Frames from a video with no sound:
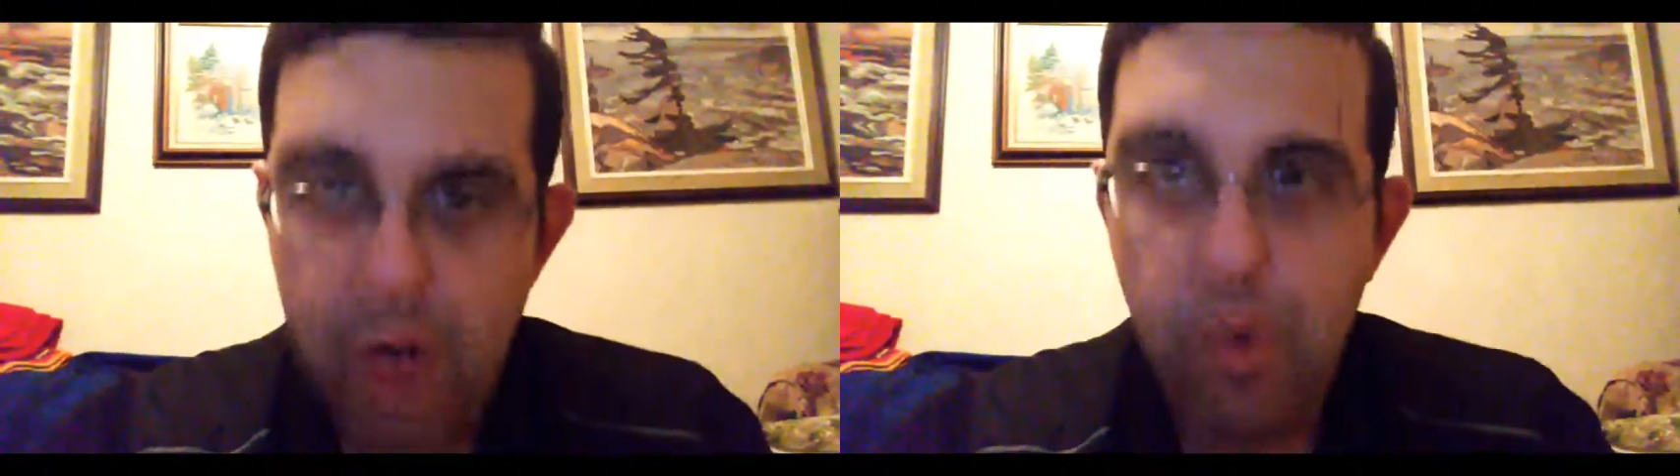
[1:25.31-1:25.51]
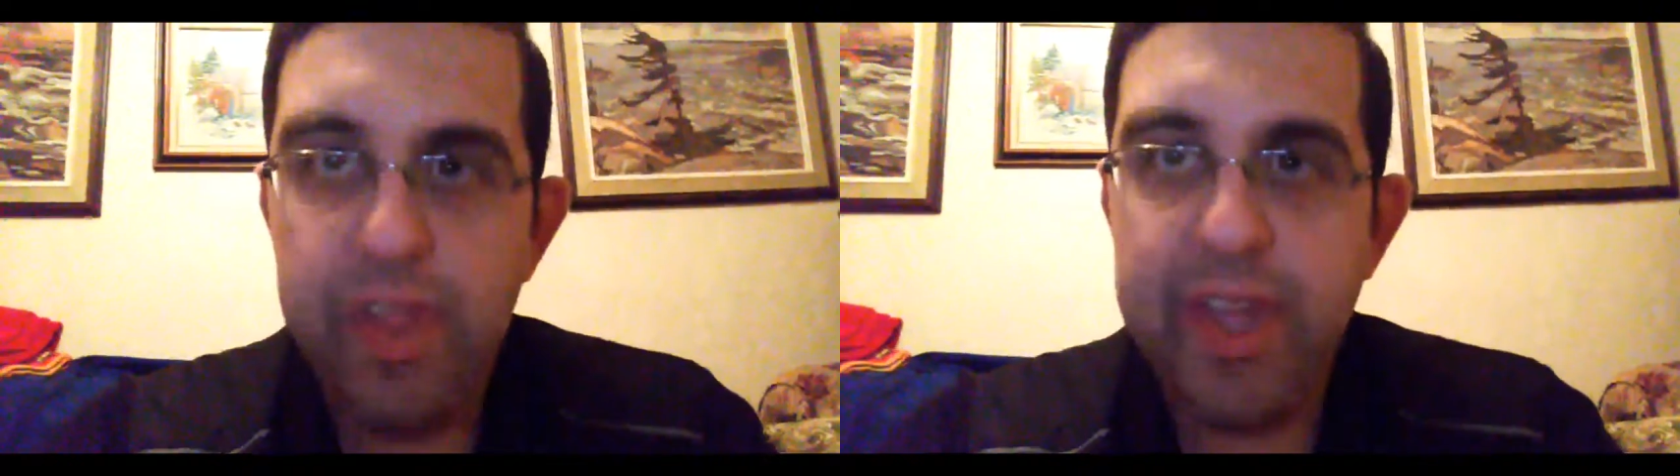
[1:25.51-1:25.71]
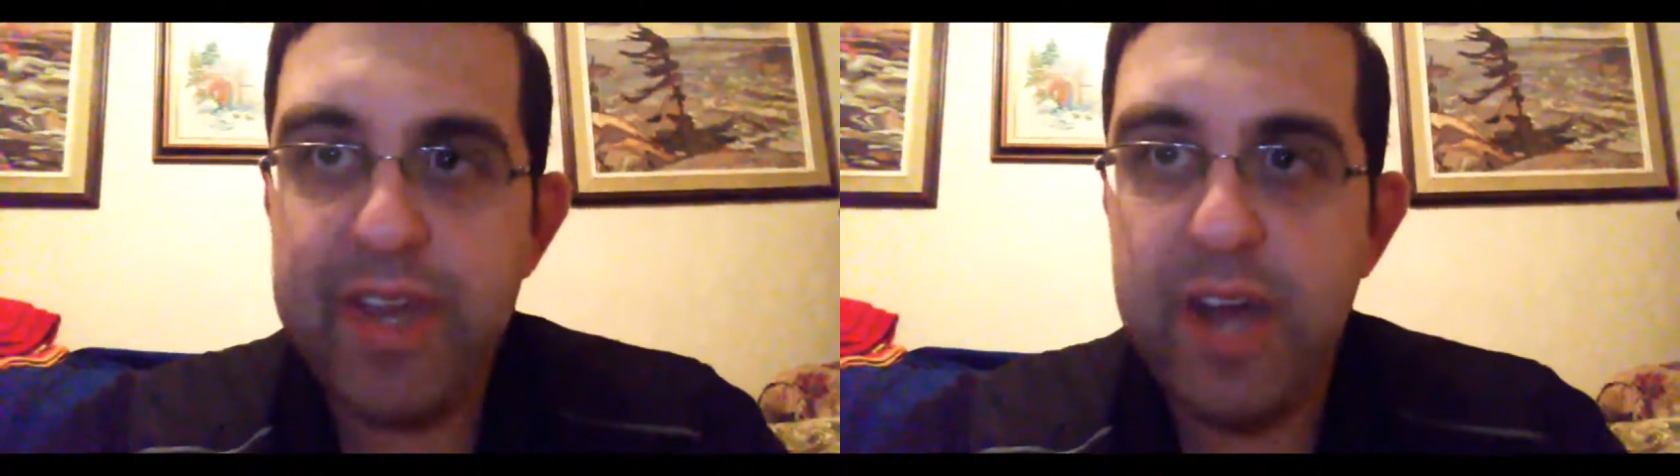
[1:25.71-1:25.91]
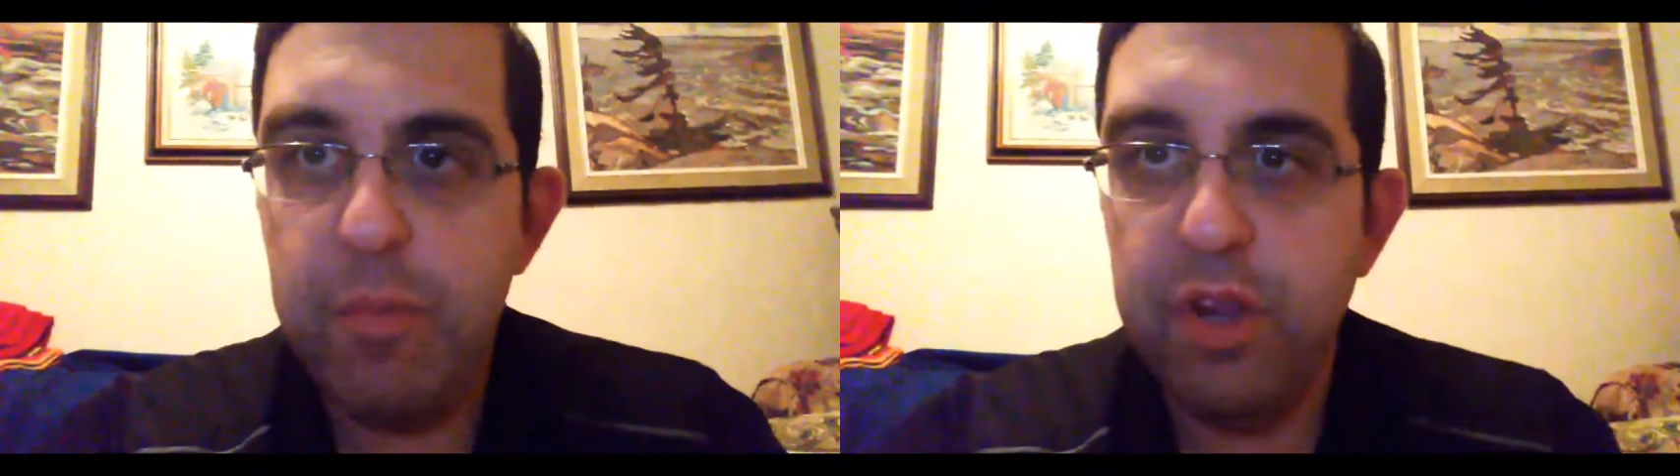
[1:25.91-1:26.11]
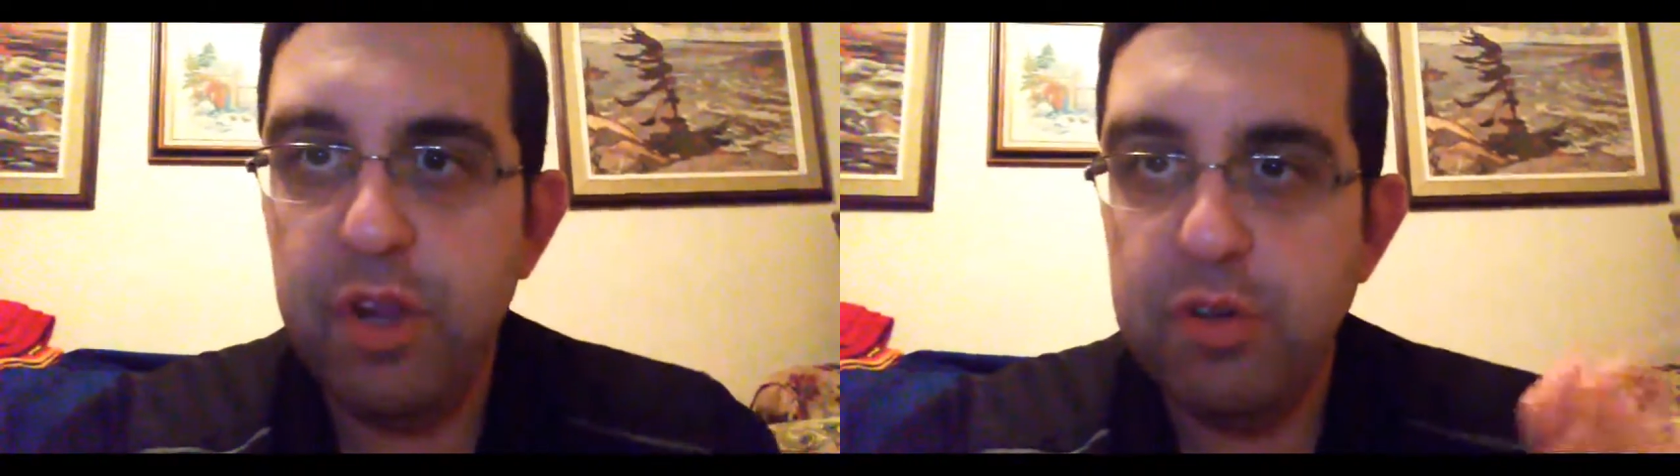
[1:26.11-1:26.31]
I will link it
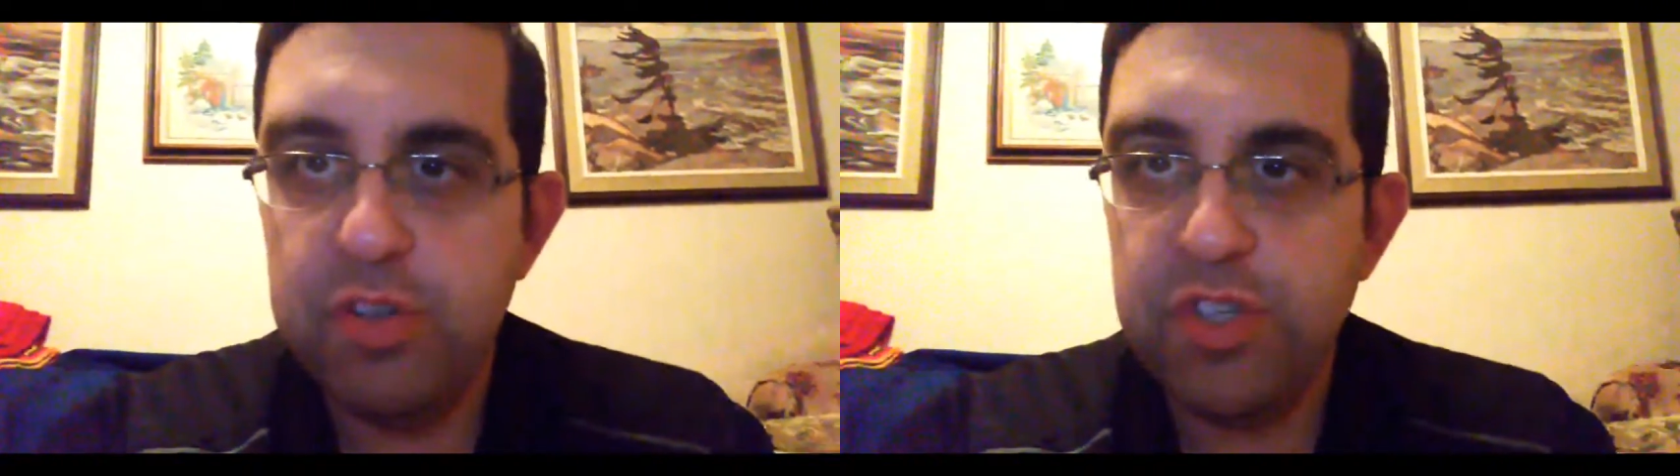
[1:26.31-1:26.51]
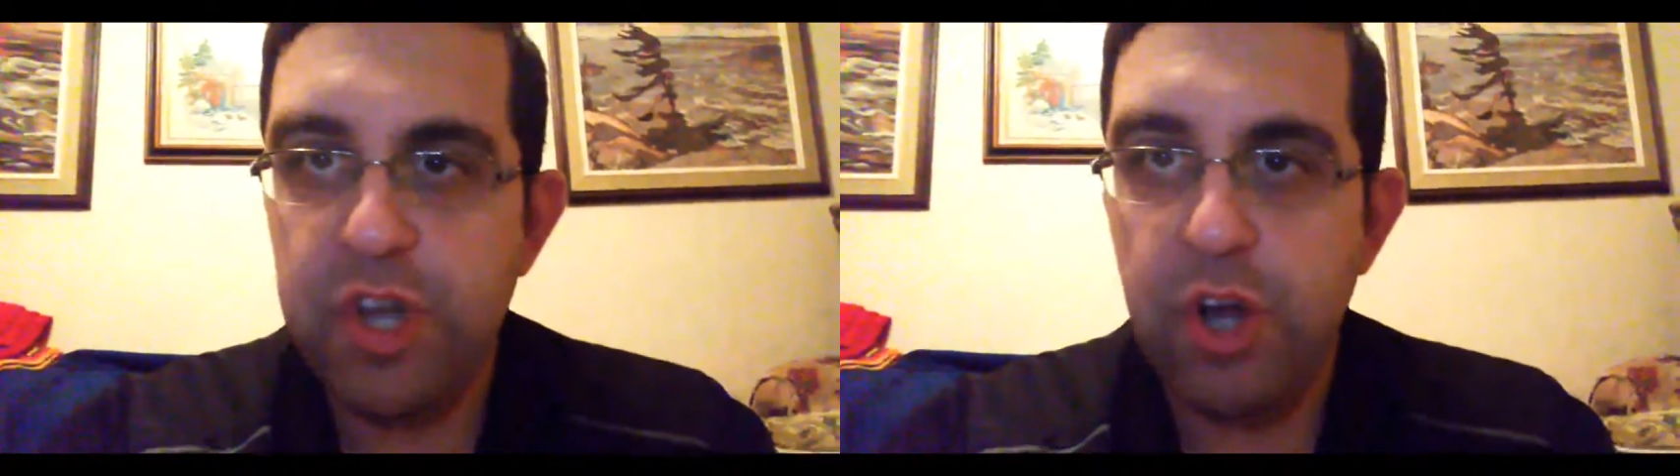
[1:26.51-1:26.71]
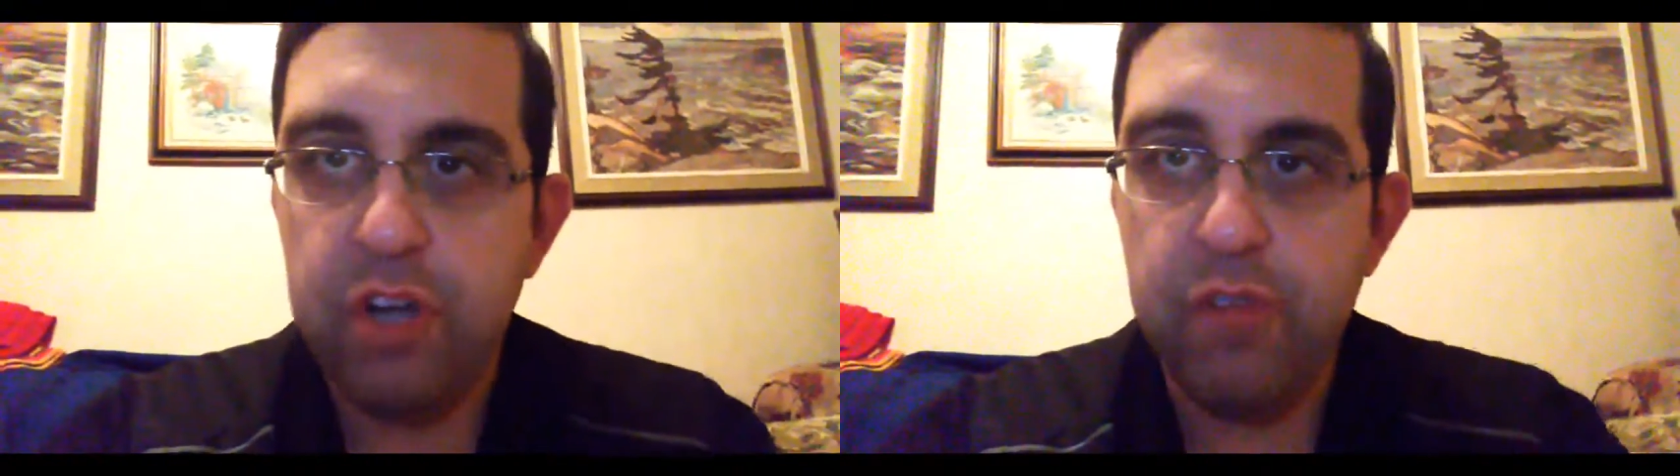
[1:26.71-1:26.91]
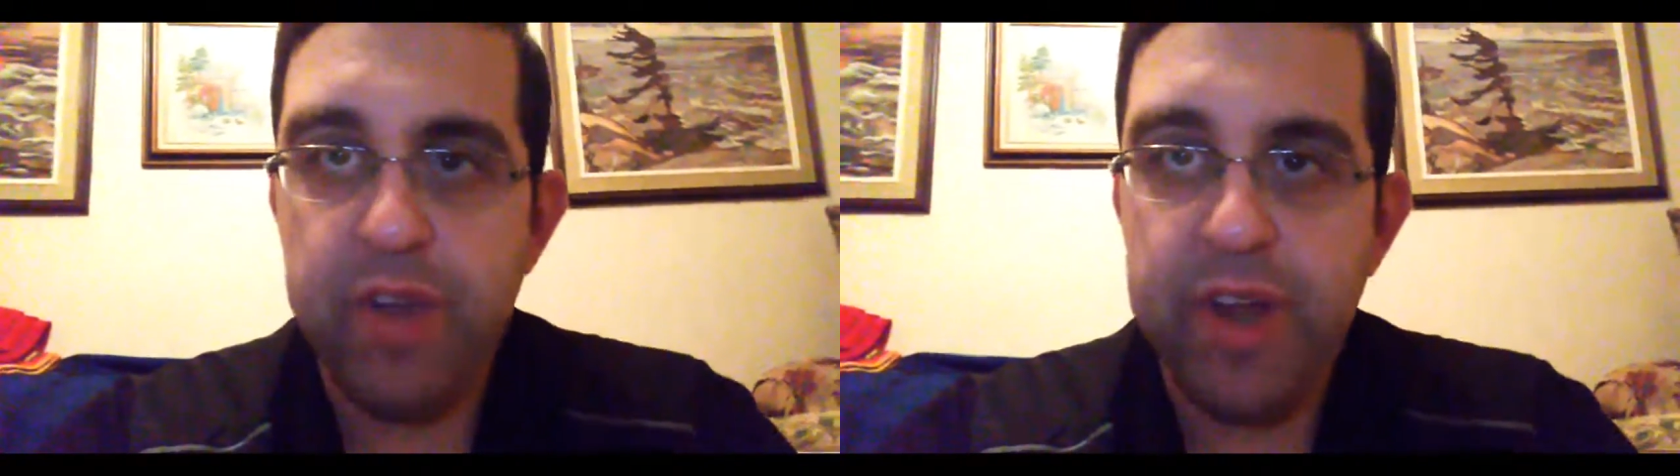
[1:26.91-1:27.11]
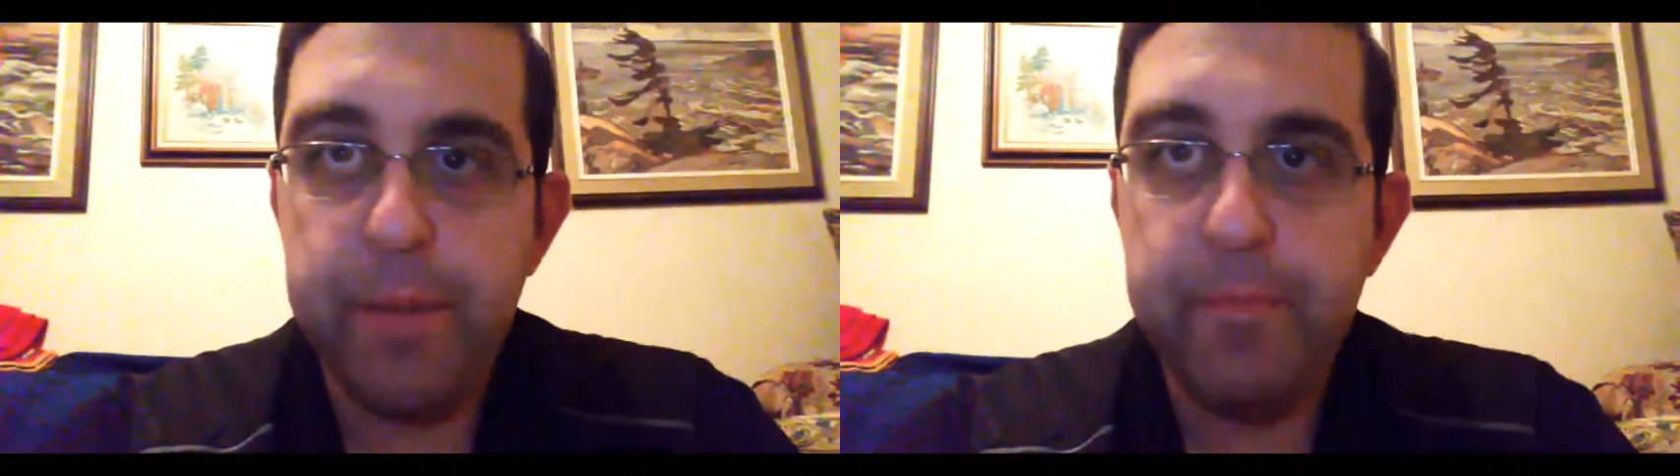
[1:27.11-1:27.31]
down below so y'all can
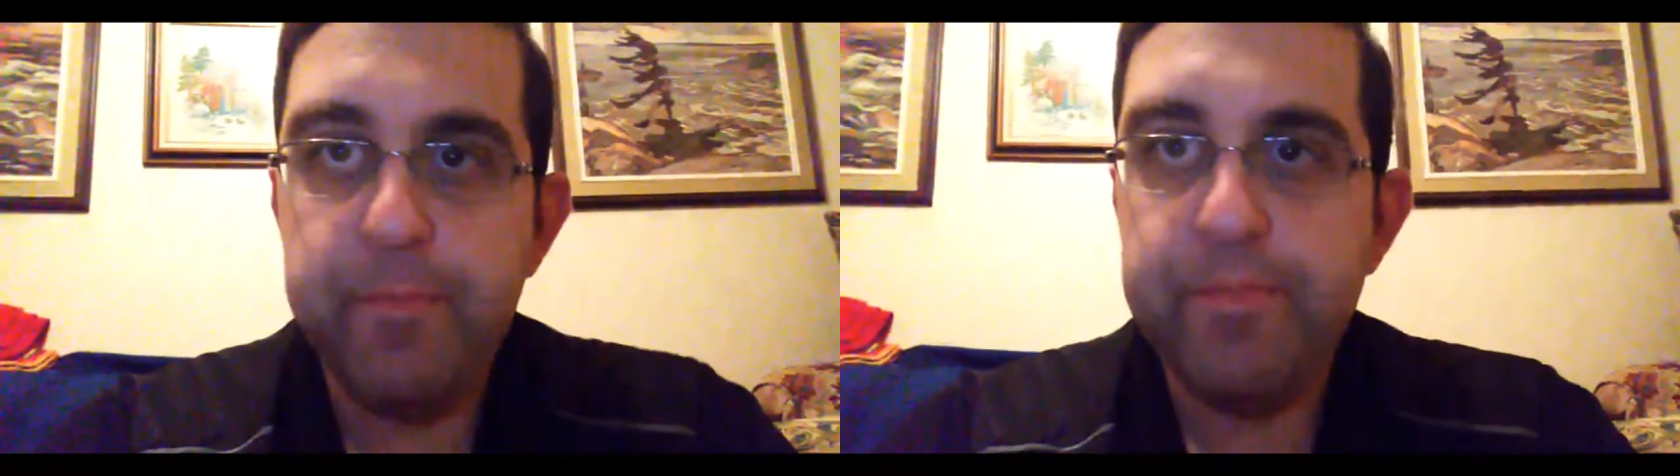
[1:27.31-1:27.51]
read it.